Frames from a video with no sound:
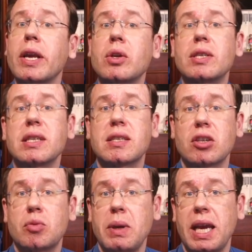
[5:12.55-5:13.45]
using
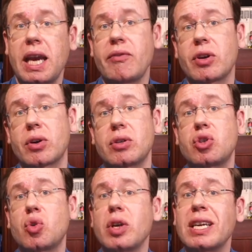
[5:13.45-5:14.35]
such behavior
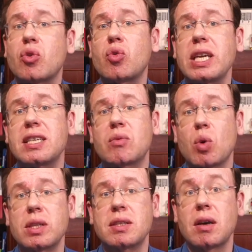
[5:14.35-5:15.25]
to increase
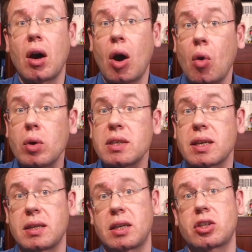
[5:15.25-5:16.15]
one's own
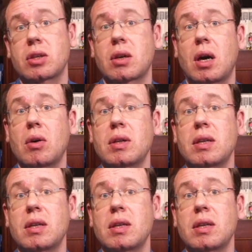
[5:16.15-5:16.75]
citation count